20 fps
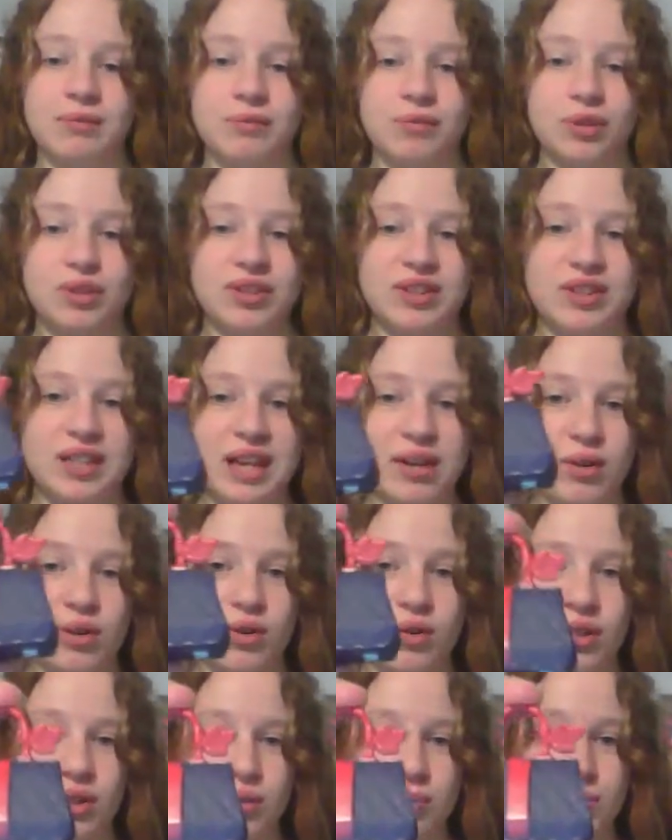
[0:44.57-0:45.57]
first at
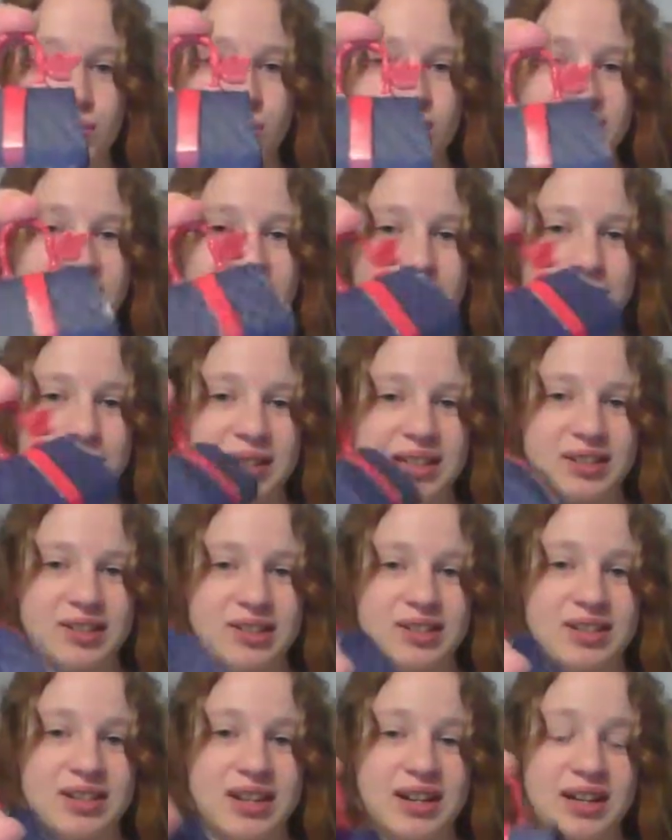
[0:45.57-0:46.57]
her little purse because
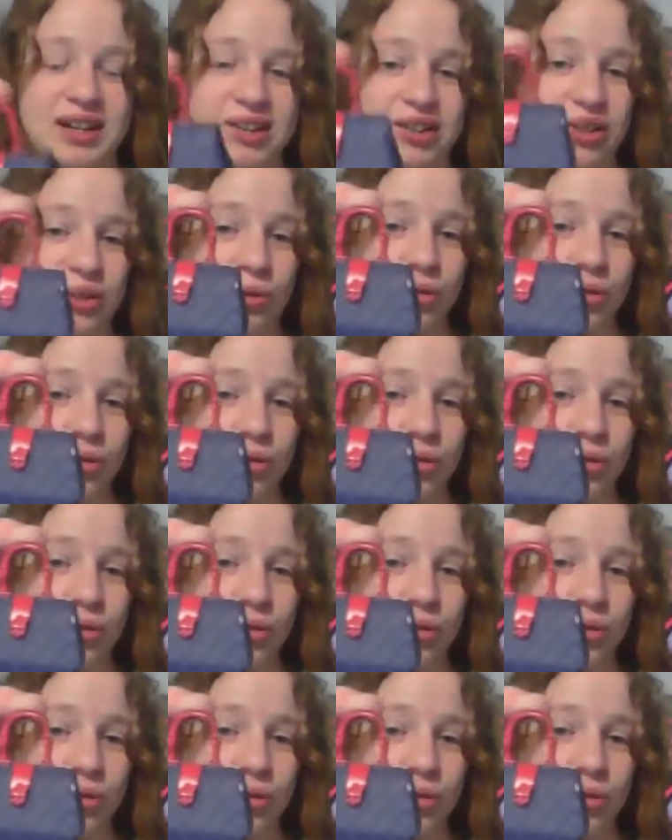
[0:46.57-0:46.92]
she's not actually